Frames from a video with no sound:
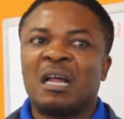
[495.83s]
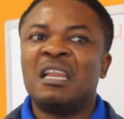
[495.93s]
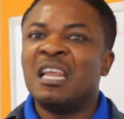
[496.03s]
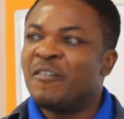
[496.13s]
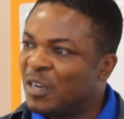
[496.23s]

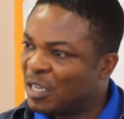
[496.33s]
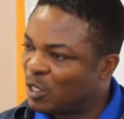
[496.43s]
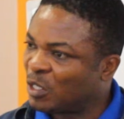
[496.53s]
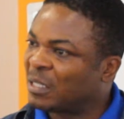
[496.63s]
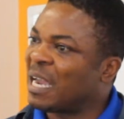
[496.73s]
live in a
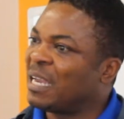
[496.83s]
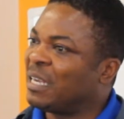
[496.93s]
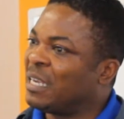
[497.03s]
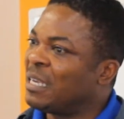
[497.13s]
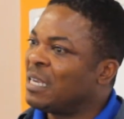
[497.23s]

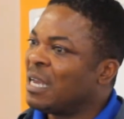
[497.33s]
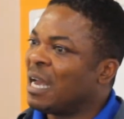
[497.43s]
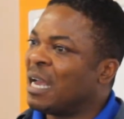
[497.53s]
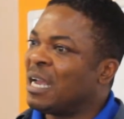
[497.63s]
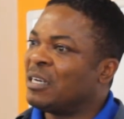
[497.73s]
society
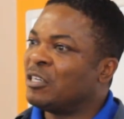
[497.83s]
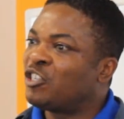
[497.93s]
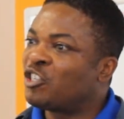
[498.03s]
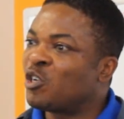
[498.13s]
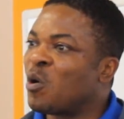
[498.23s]
and
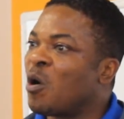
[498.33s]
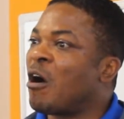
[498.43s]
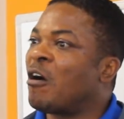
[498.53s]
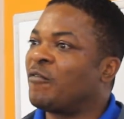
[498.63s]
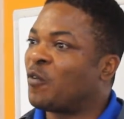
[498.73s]
show
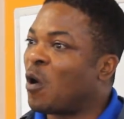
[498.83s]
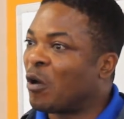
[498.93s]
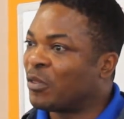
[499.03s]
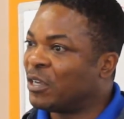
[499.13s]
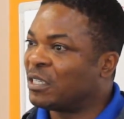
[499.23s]
off
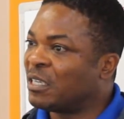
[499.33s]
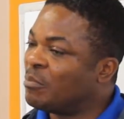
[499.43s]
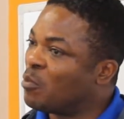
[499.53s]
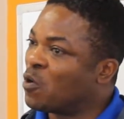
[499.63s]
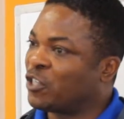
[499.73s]
all these
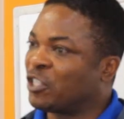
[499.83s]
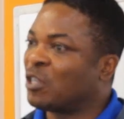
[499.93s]
emotions,